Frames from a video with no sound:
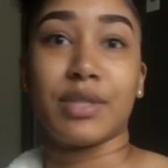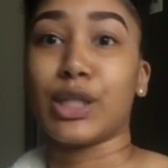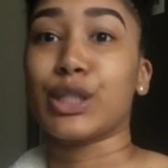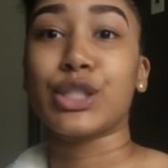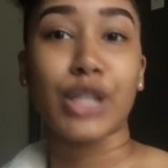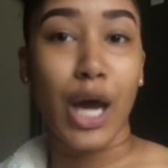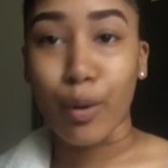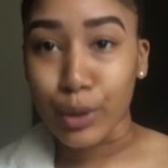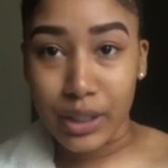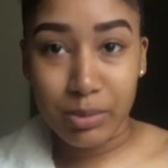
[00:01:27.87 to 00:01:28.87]
took a
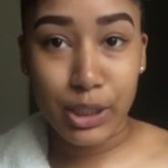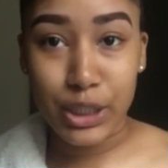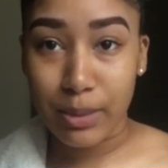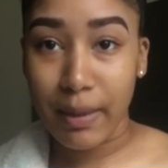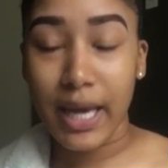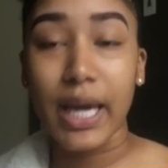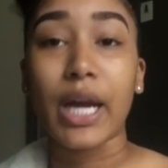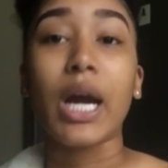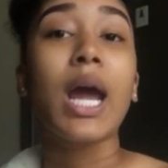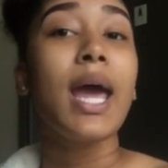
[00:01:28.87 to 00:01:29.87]
shower, deep conditioned my
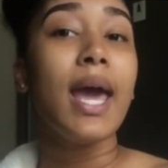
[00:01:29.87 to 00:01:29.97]
hair,